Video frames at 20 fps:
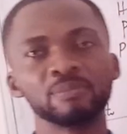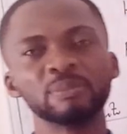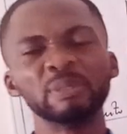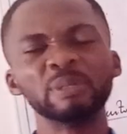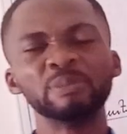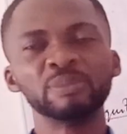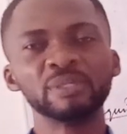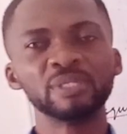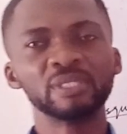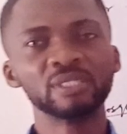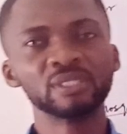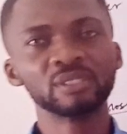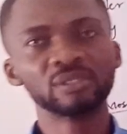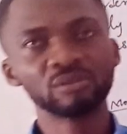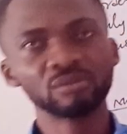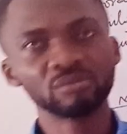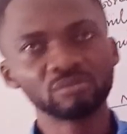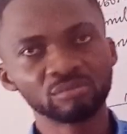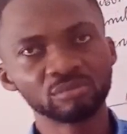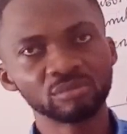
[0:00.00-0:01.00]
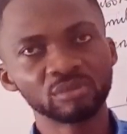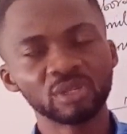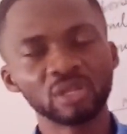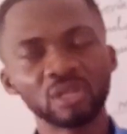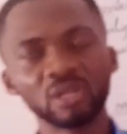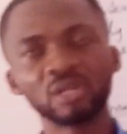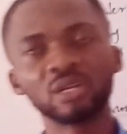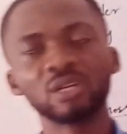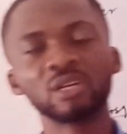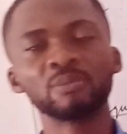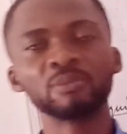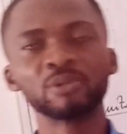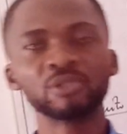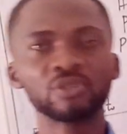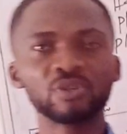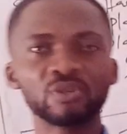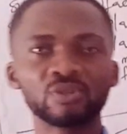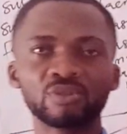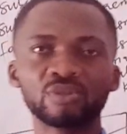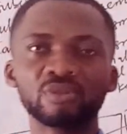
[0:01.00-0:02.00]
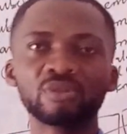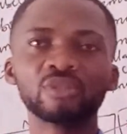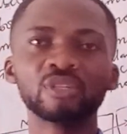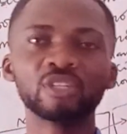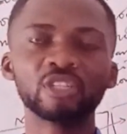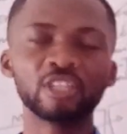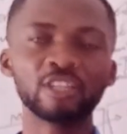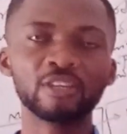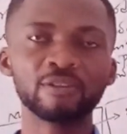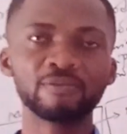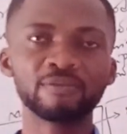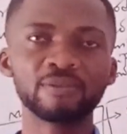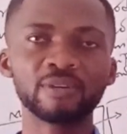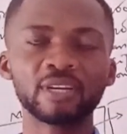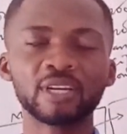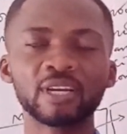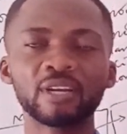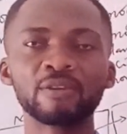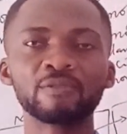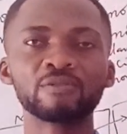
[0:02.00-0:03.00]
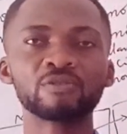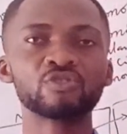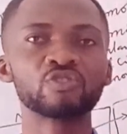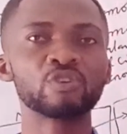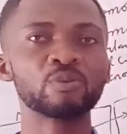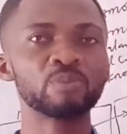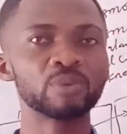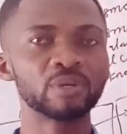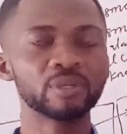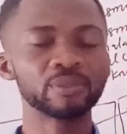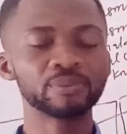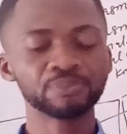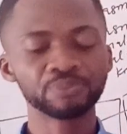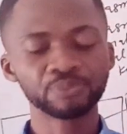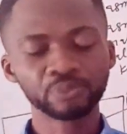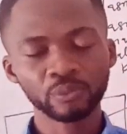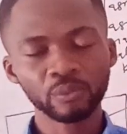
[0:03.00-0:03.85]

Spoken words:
maybe let me just give a kind of summary